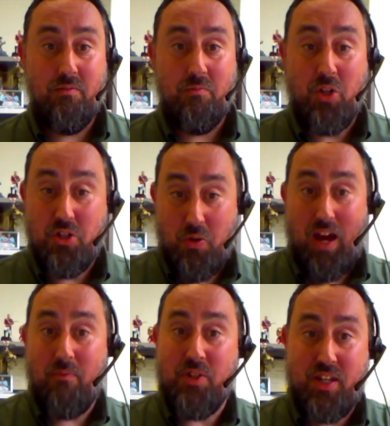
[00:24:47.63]
because you
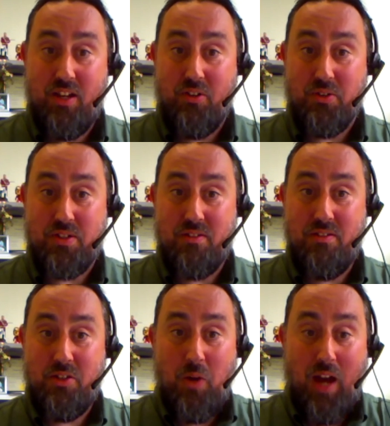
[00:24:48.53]
have the skills,
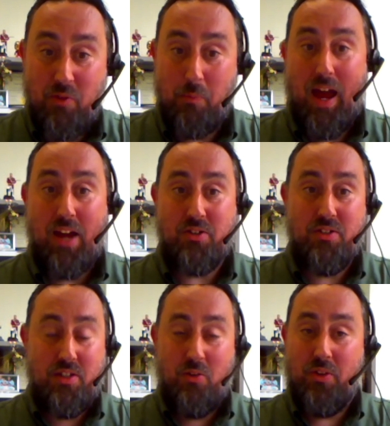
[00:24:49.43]
you have the
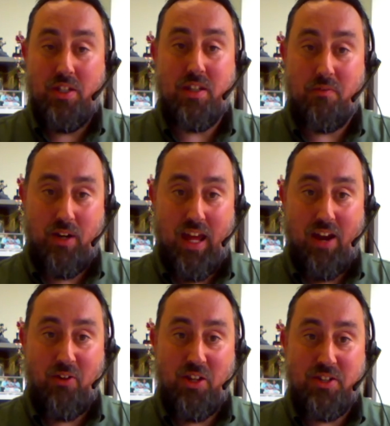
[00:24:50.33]
passions in all these different
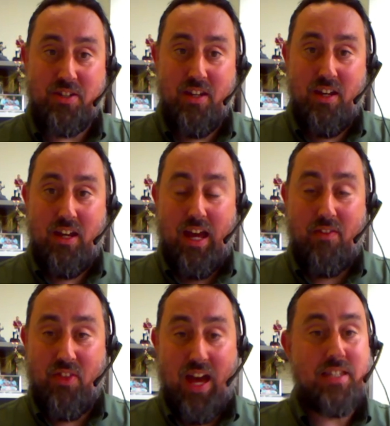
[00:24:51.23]
areas.
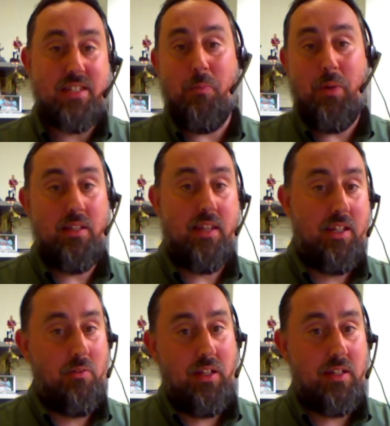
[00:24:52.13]
And that's the piece that
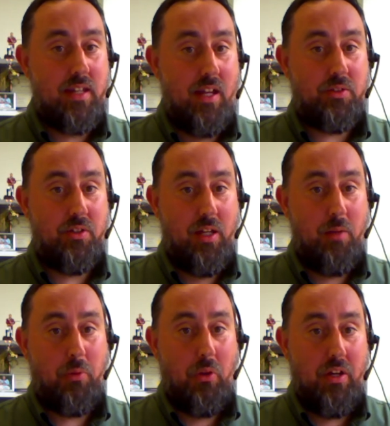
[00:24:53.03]
you need to sell to the
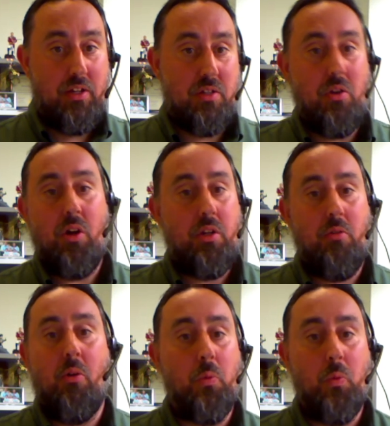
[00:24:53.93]
employers, not
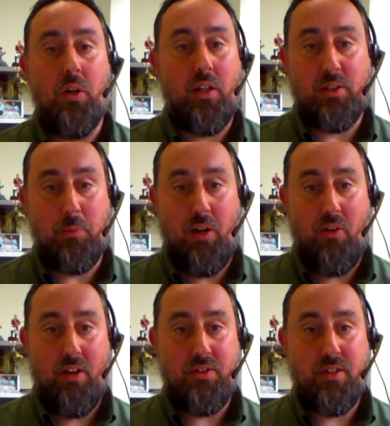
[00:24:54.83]
your old work
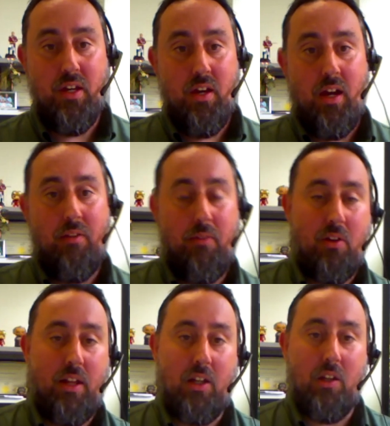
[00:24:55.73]
experience. I feel
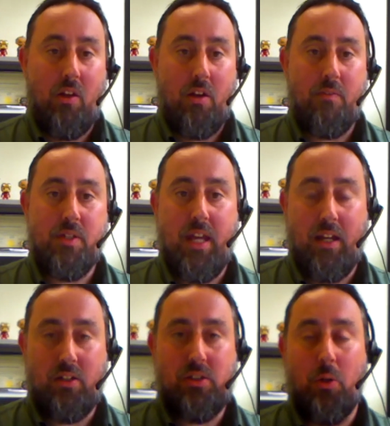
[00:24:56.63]
like a lot of us
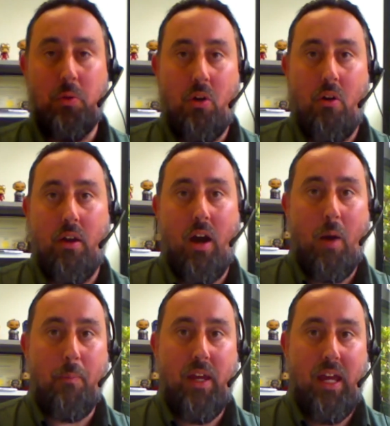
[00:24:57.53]
get so caught
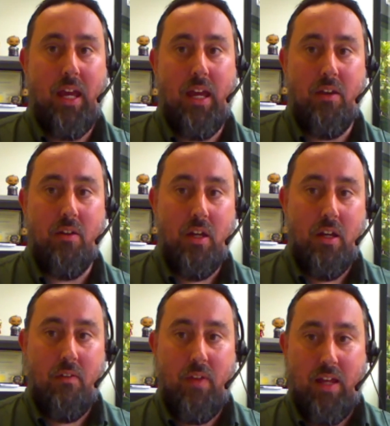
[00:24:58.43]
up in
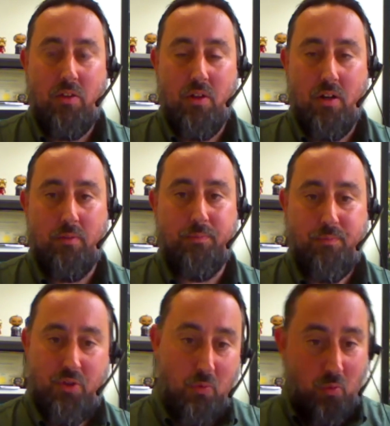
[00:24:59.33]
the
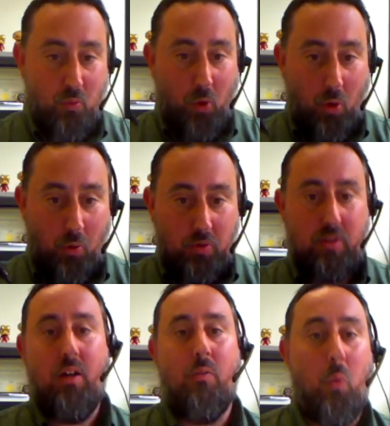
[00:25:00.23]

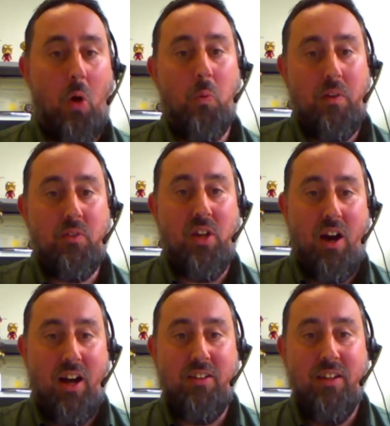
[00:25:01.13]
role of what we've
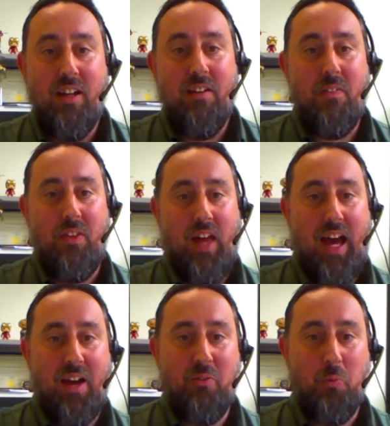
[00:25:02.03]
done
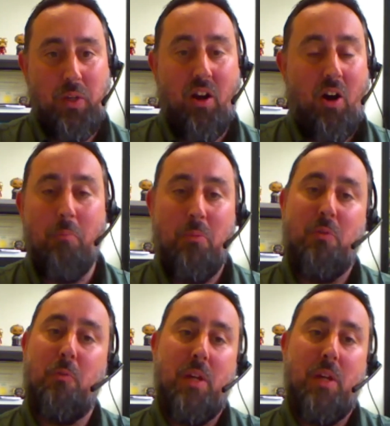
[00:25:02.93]
that we can't move